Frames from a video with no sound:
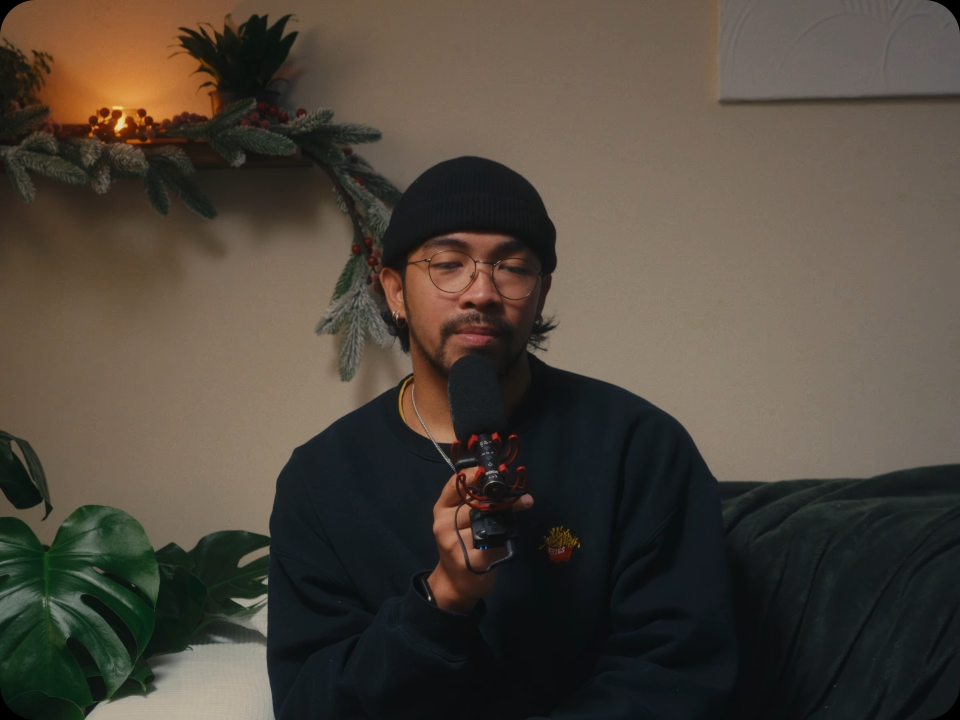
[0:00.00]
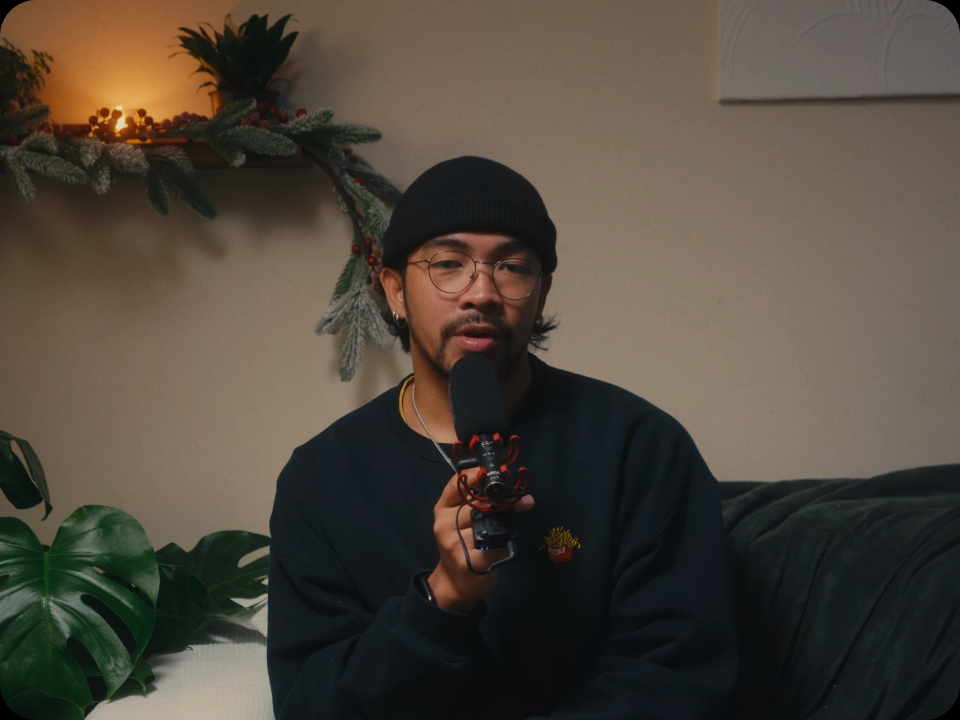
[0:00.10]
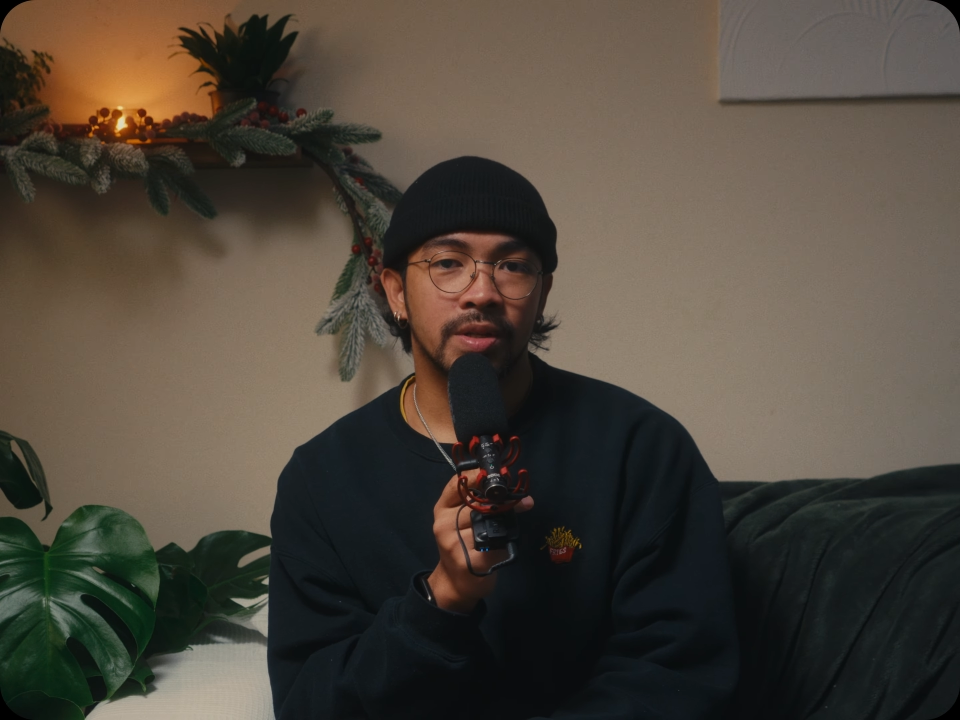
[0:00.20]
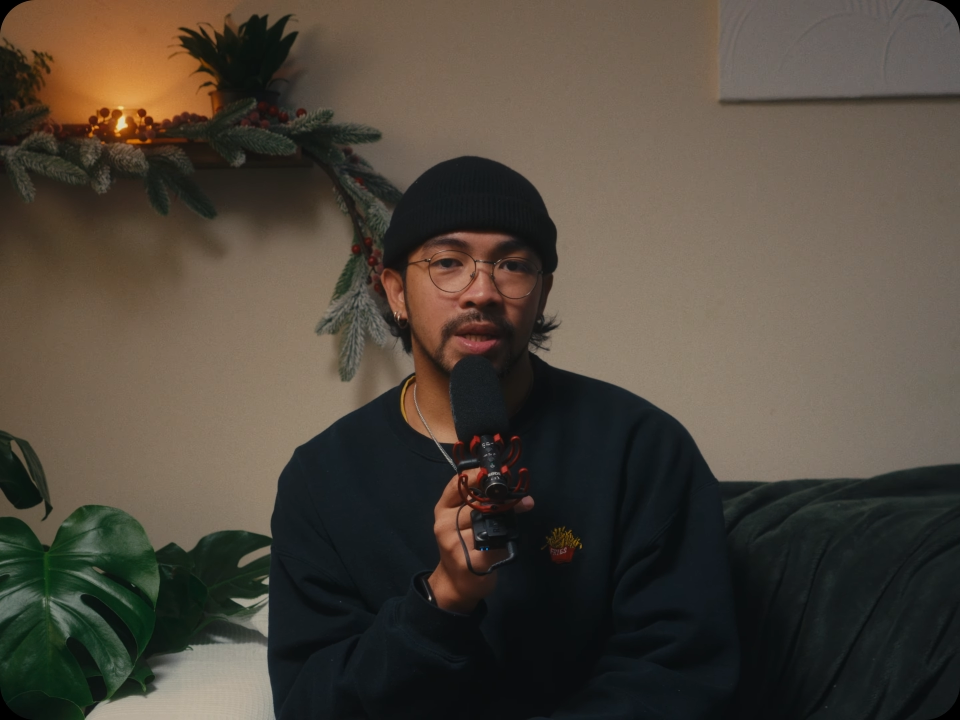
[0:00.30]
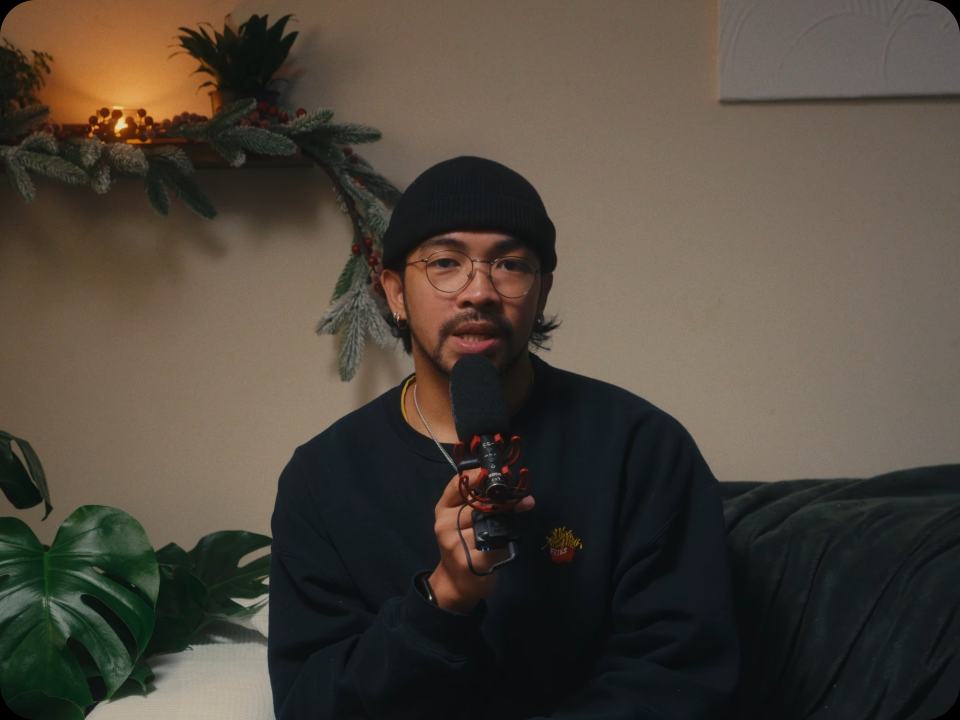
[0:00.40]

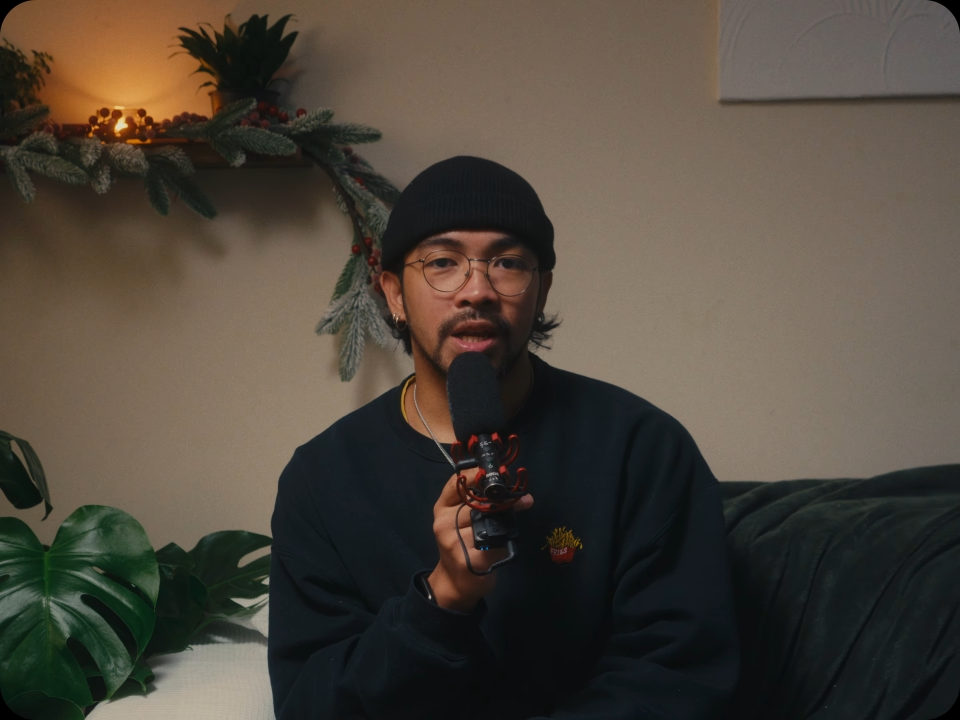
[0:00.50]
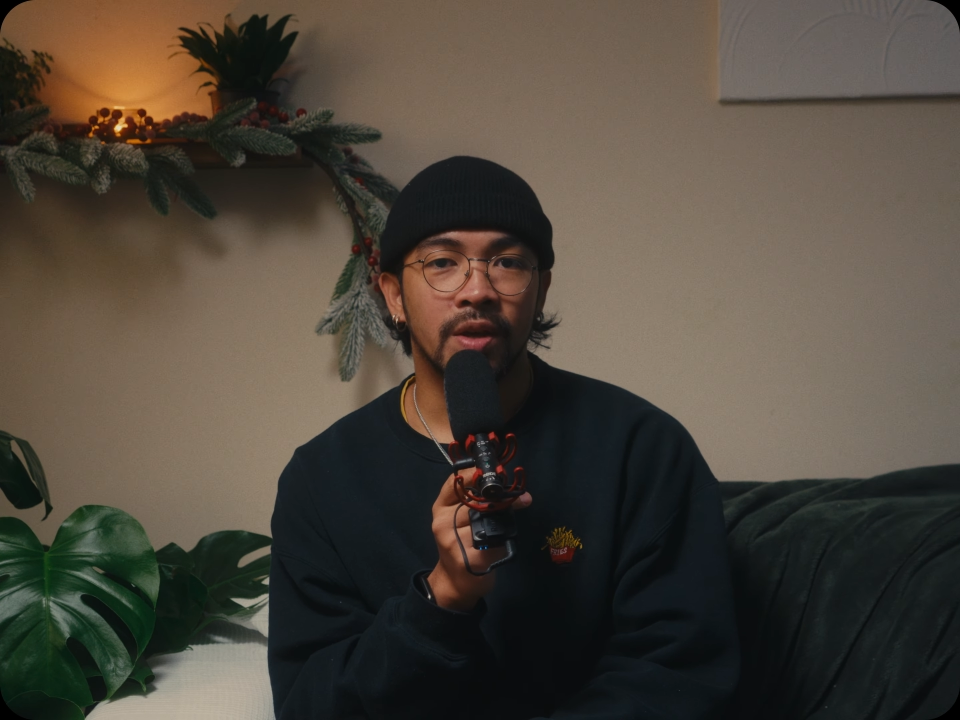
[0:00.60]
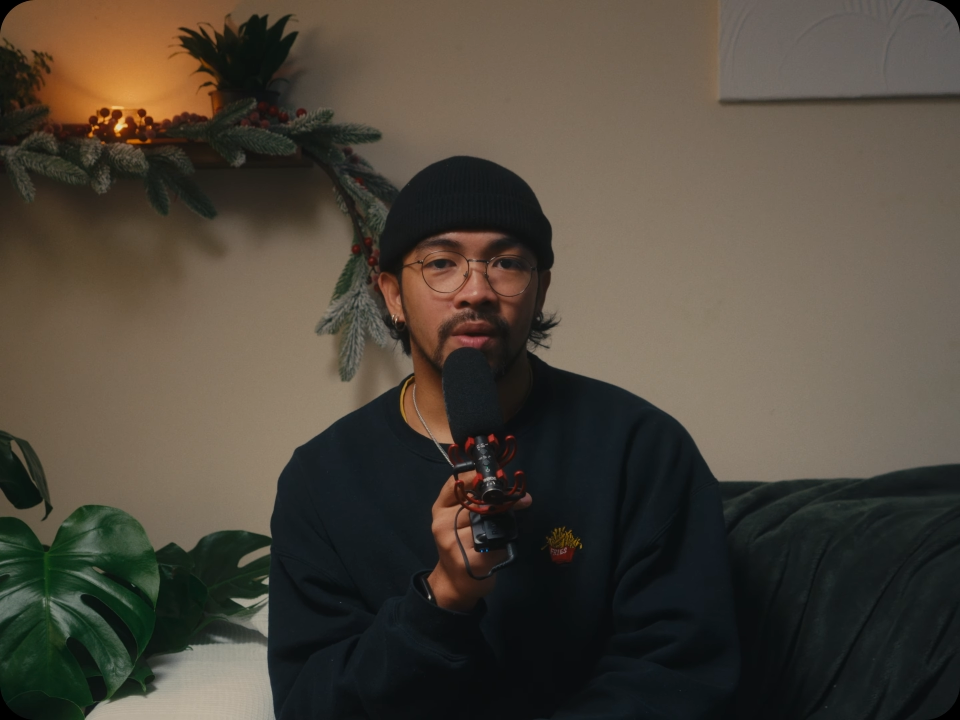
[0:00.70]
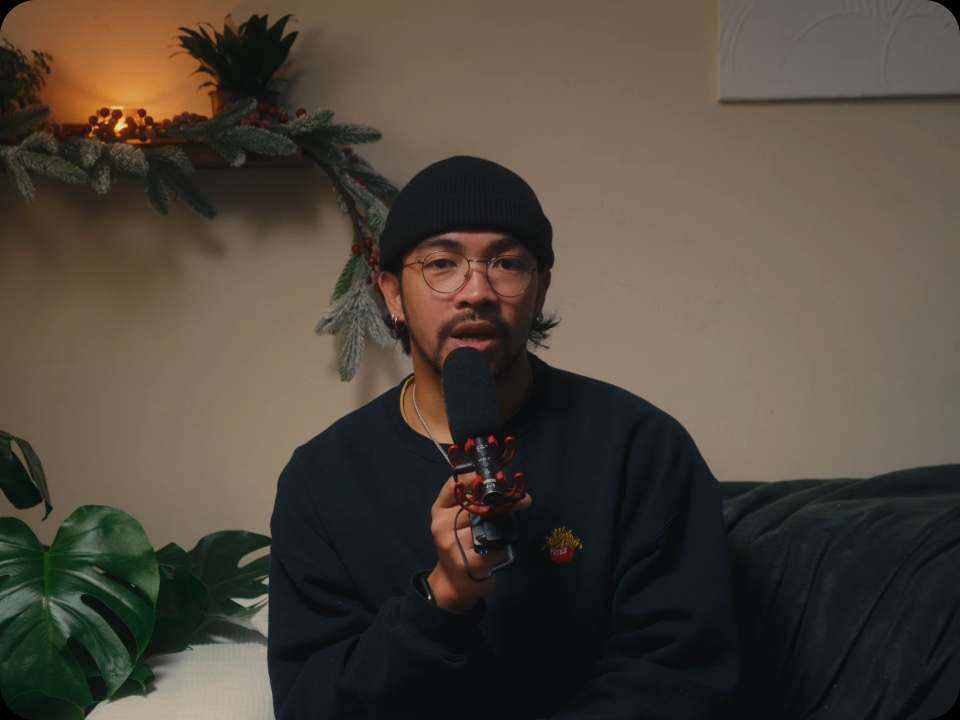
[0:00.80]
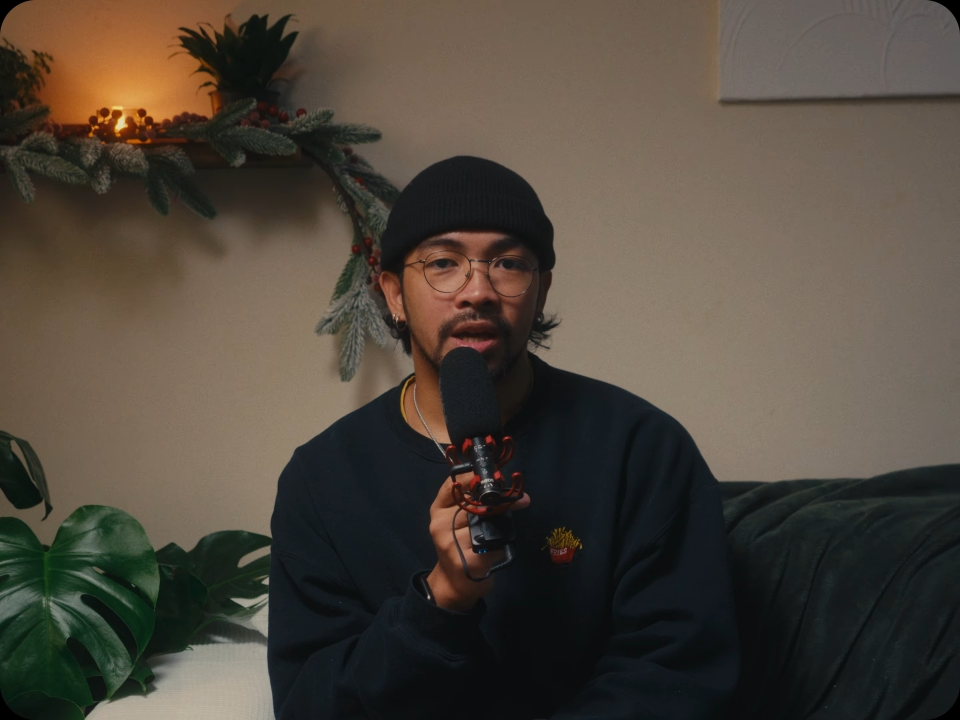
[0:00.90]
process
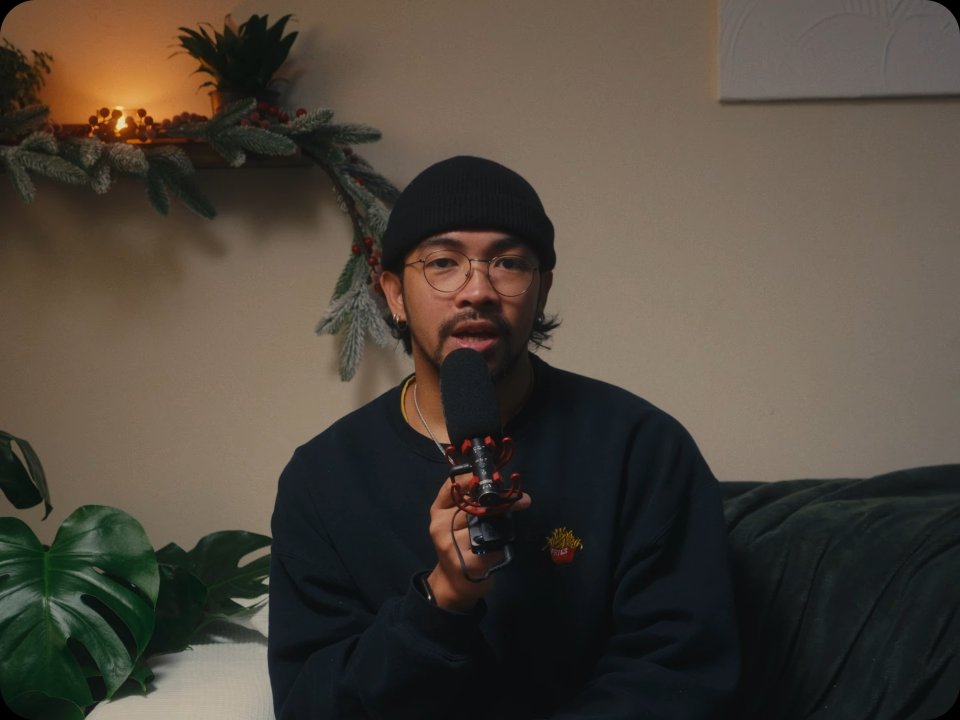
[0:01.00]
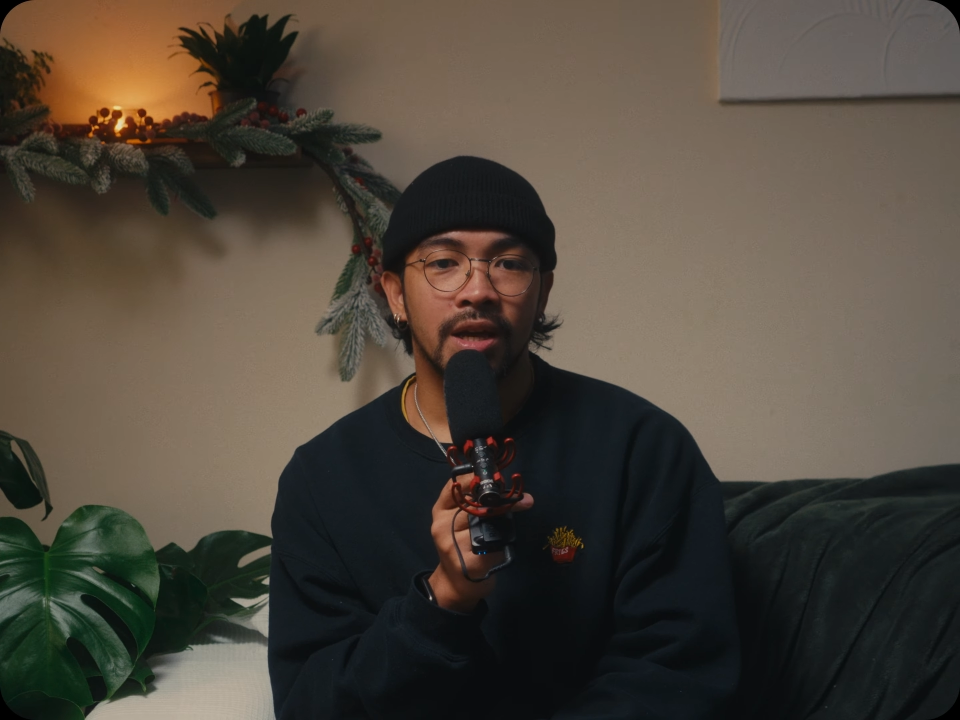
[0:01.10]
anyway.